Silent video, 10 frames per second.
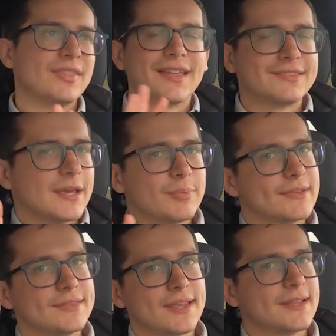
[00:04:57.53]
That tip
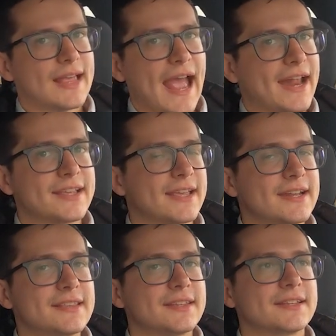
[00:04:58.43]
adding
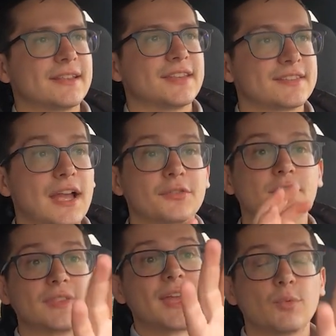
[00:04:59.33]
anything to that sound.
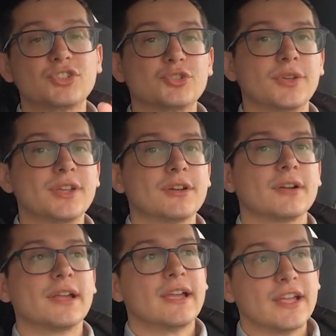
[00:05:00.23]
So that what you
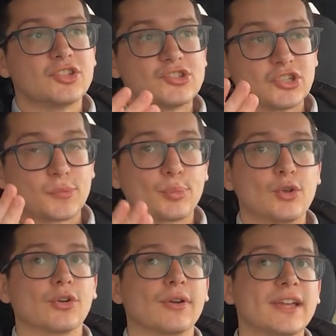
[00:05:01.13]
hear is just
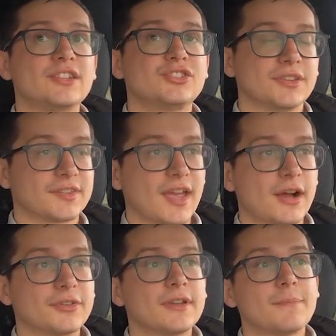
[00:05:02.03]
pure engine
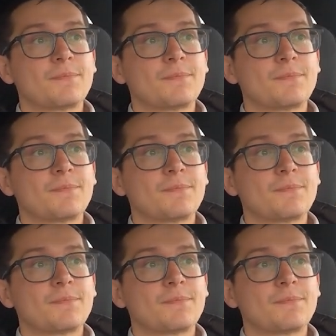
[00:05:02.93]
sound.